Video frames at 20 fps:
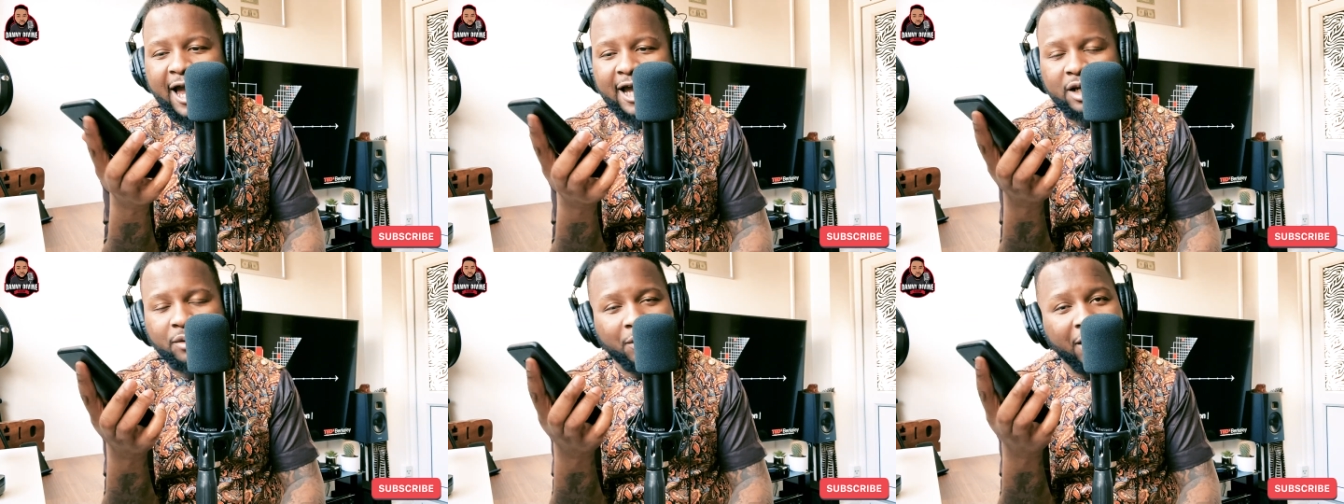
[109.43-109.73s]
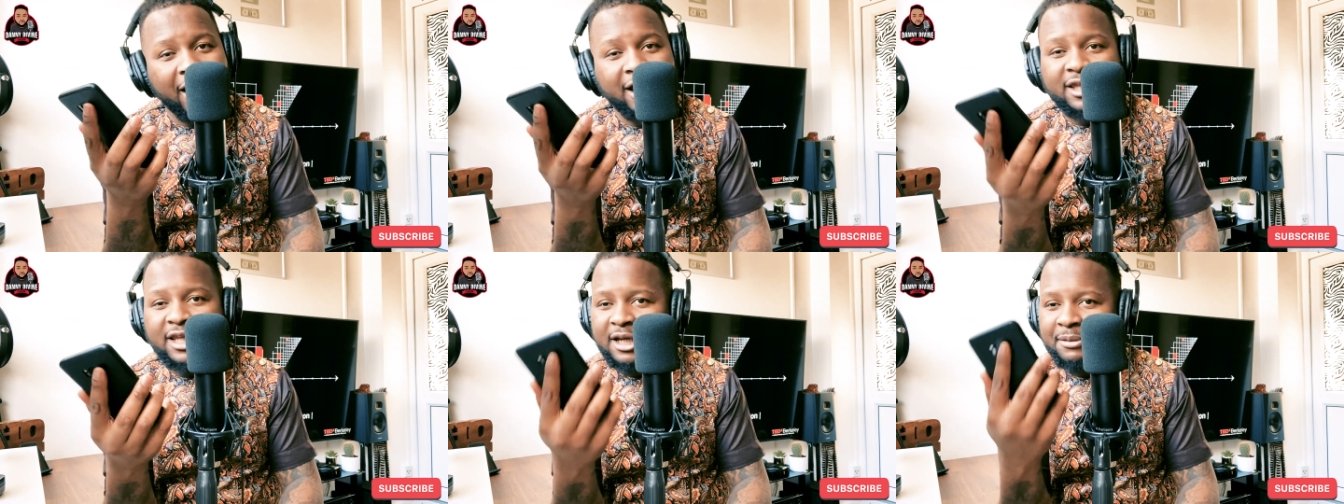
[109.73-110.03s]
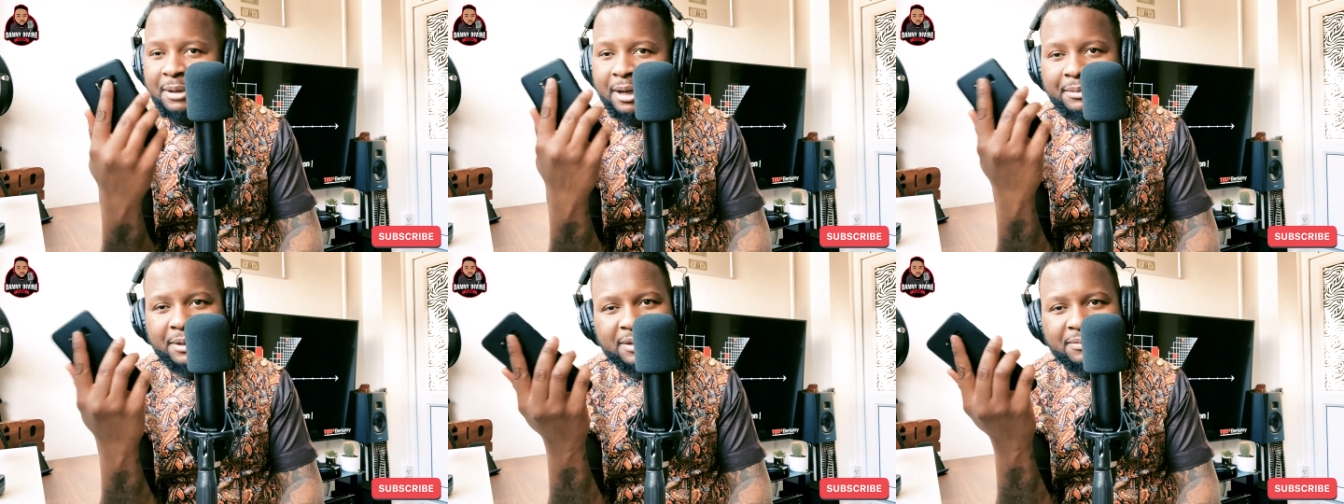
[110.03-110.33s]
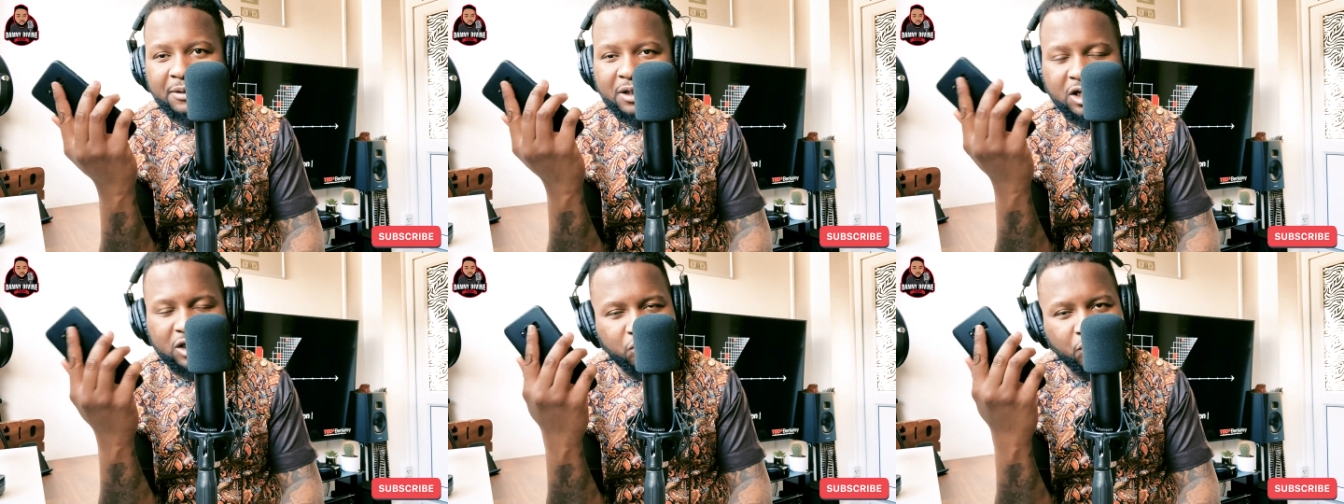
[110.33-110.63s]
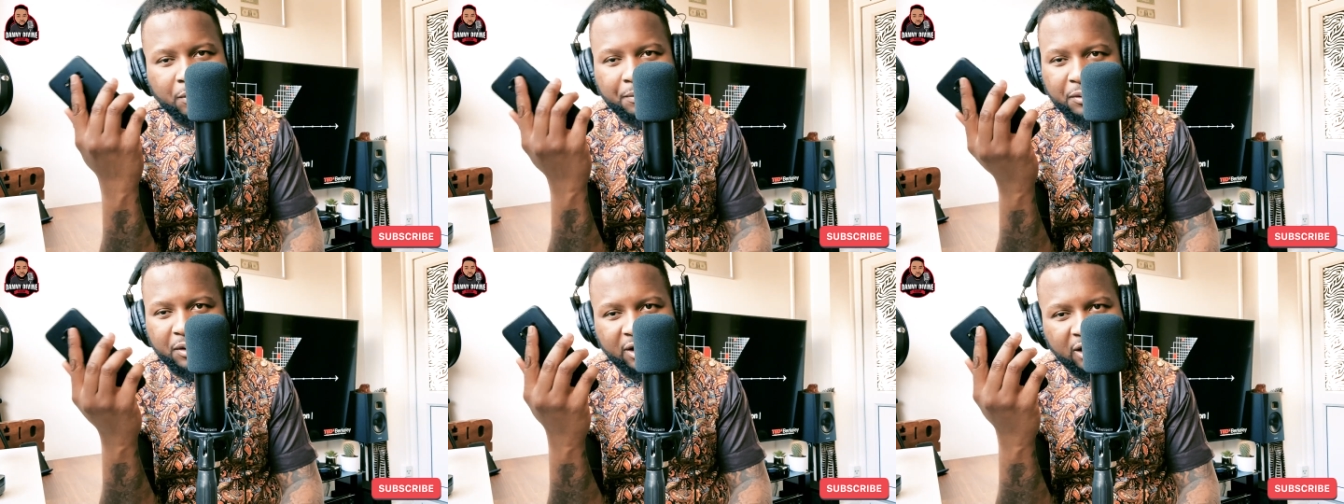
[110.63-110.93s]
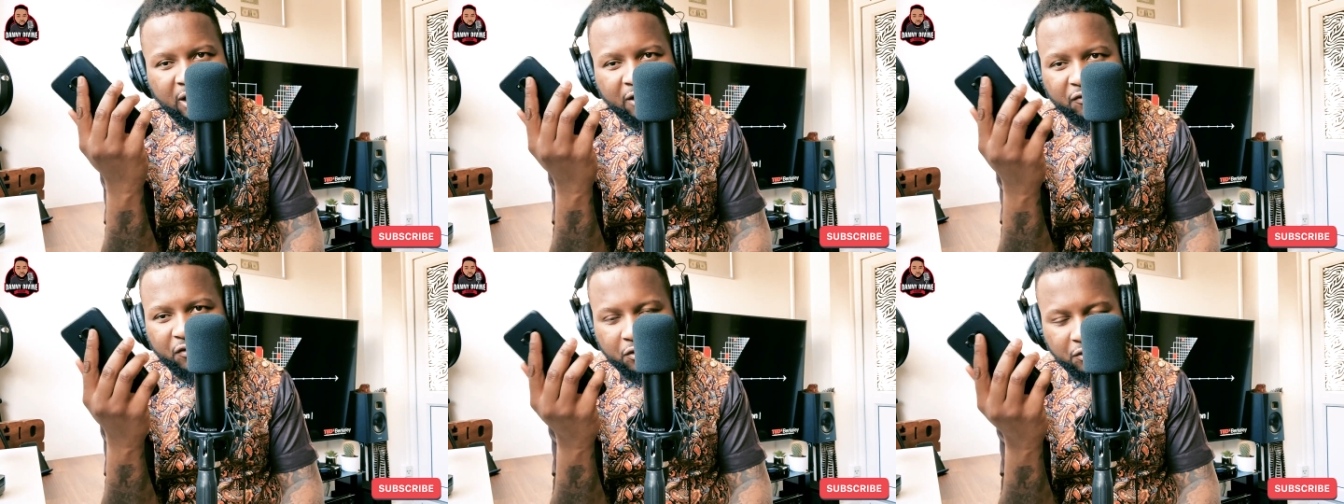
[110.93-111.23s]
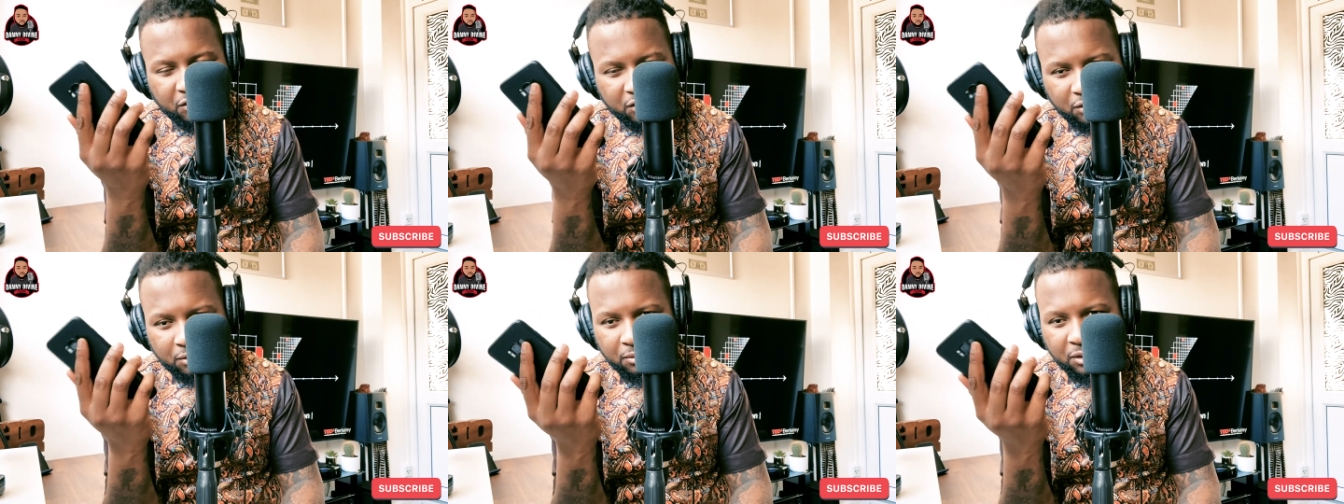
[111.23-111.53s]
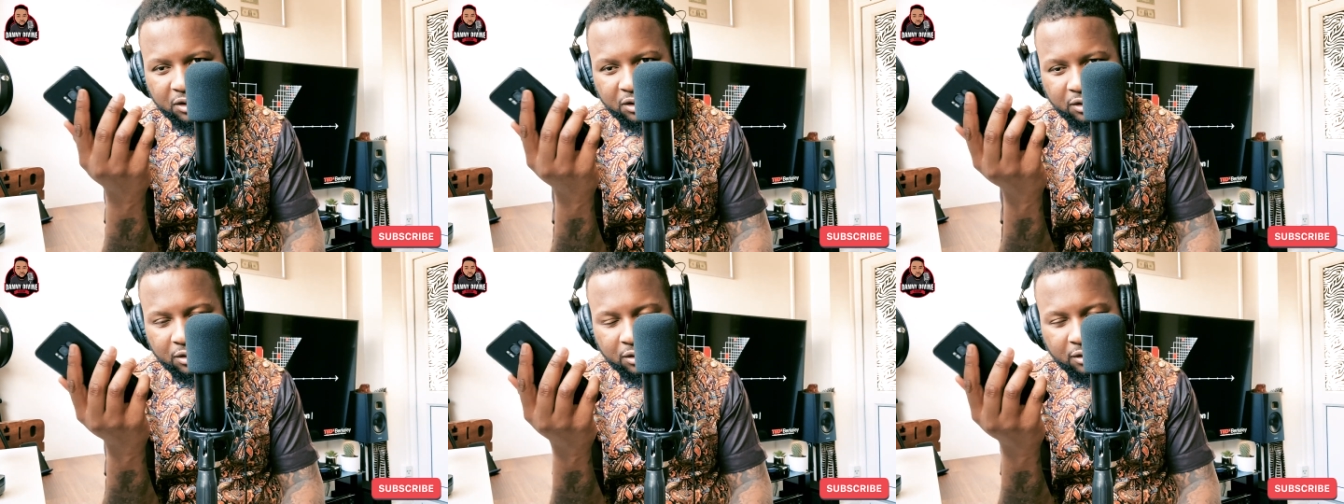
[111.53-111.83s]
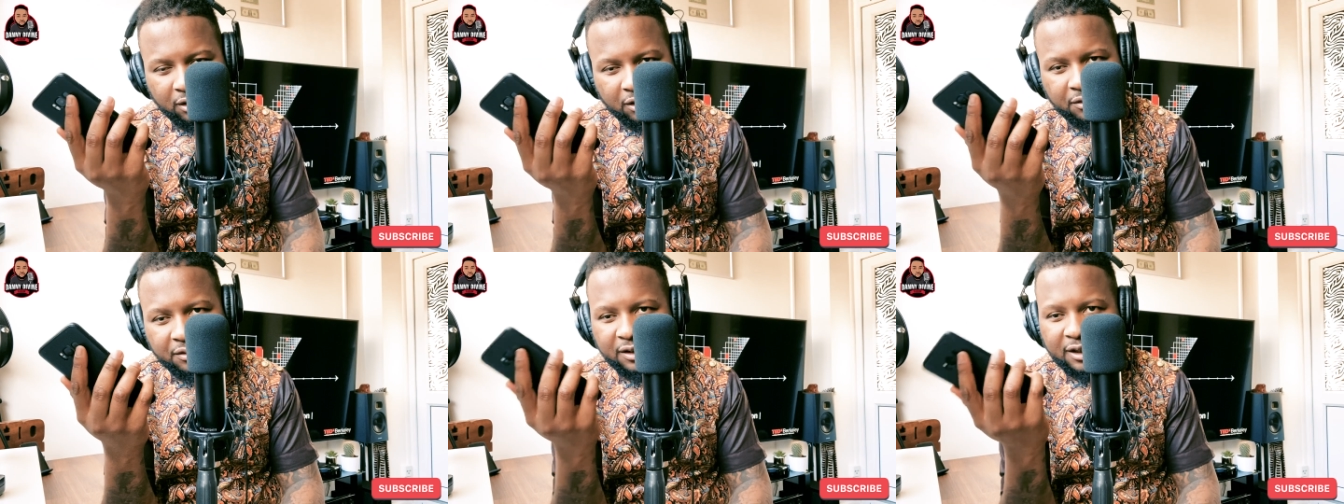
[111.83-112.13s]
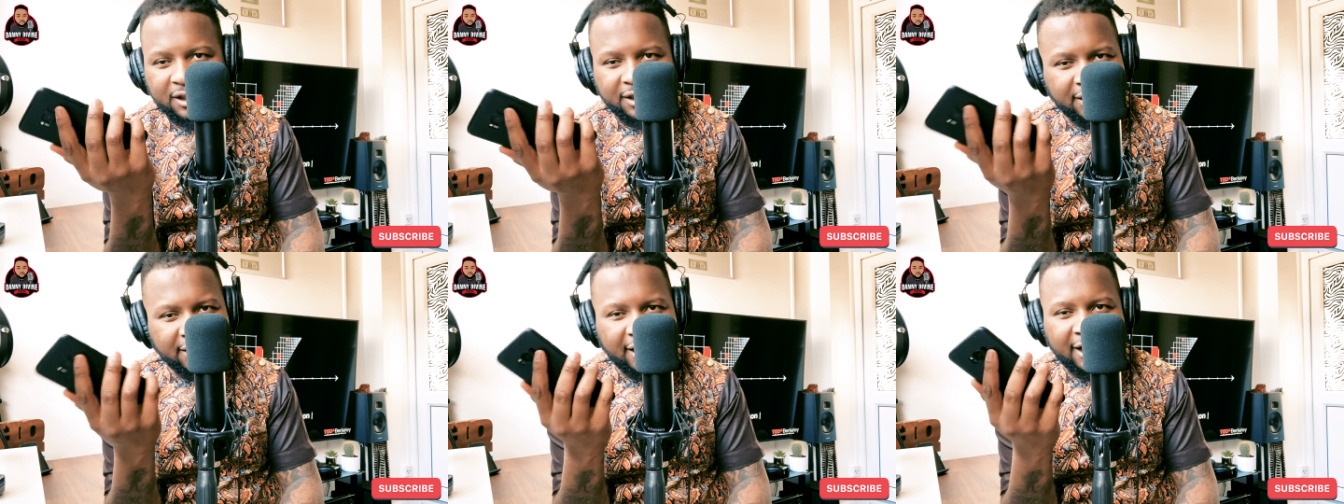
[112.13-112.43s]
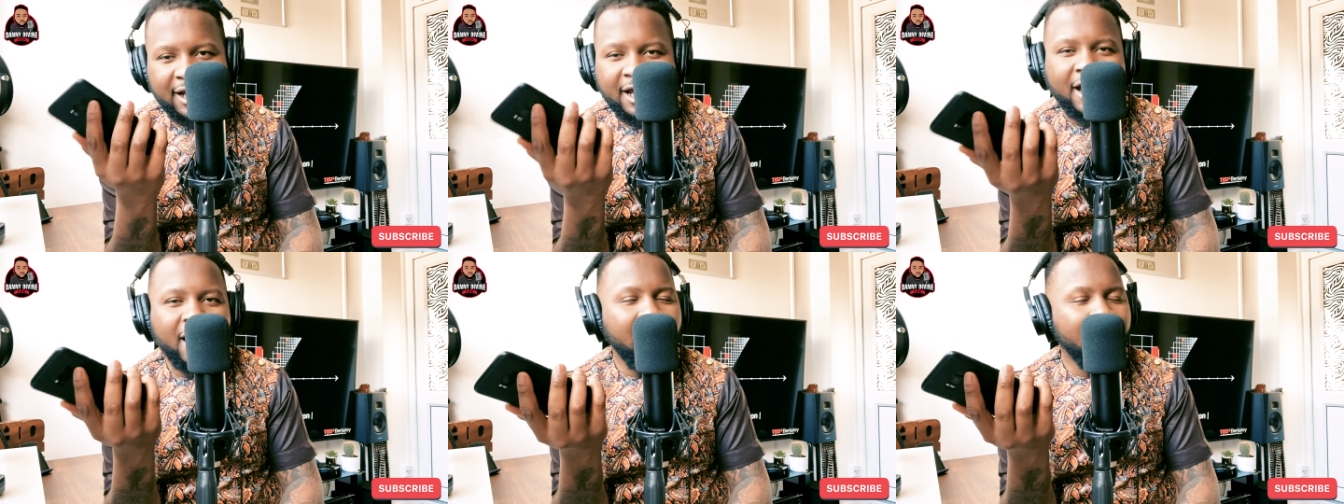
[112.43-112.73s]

Anyway, I think maybe it's because we put in our phones too much, too close, this and that.